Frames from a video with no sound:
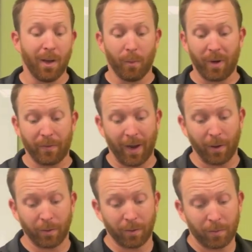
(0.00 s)
We
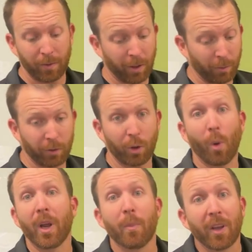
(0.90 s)
found,
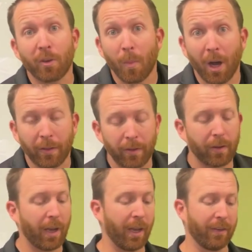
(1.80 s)
sequoia pitch moth,
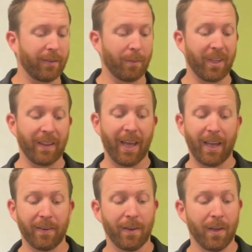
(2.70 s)
something
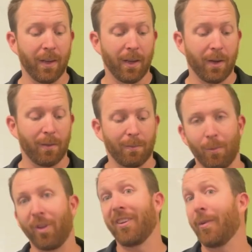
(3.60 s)
that
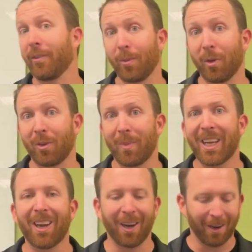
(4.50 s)
wasn't even supposed to be
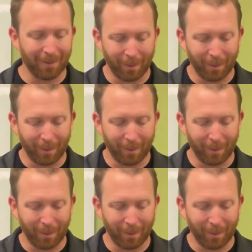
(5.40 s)
here.